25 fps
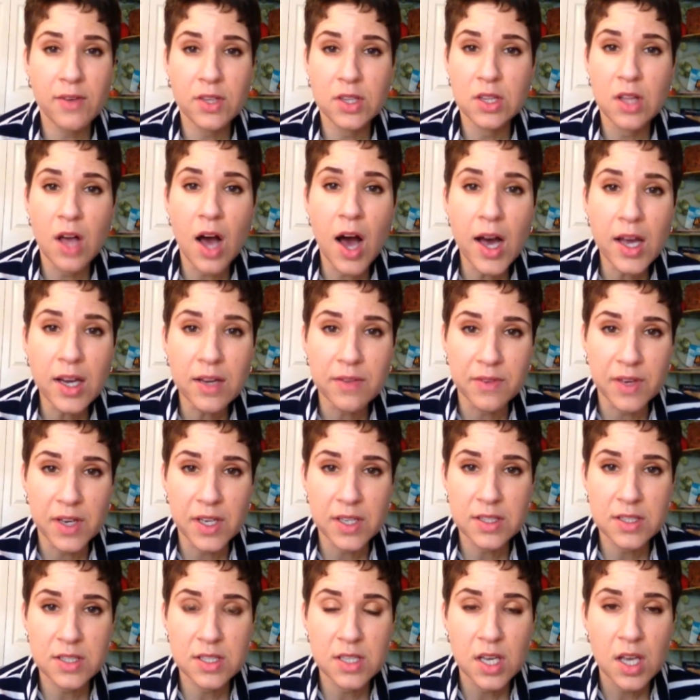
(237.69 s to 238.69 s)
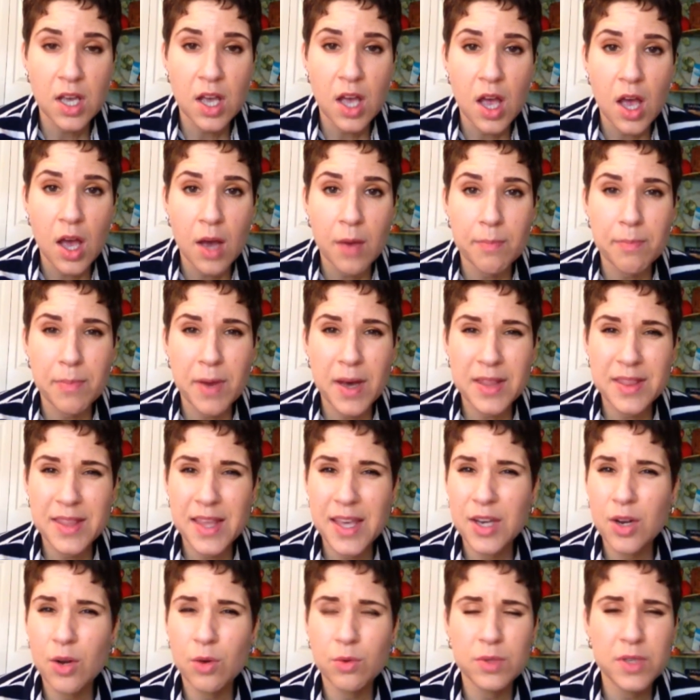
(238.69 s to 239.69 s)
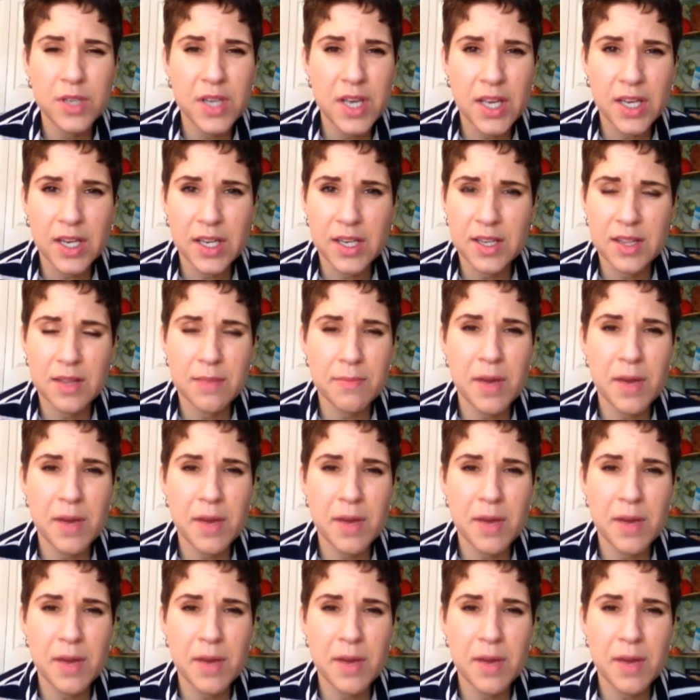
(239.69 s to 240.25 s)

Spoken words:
a lot of it, but they don't need it.